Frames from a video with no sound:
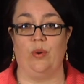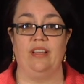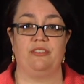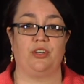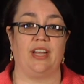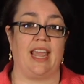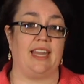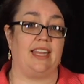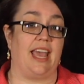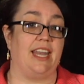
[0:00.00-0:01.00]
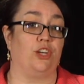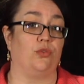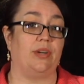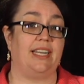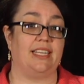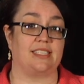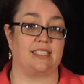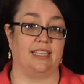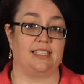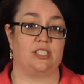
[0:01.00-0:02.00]
we have created an
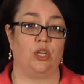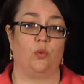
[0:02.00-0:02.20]
ingredients list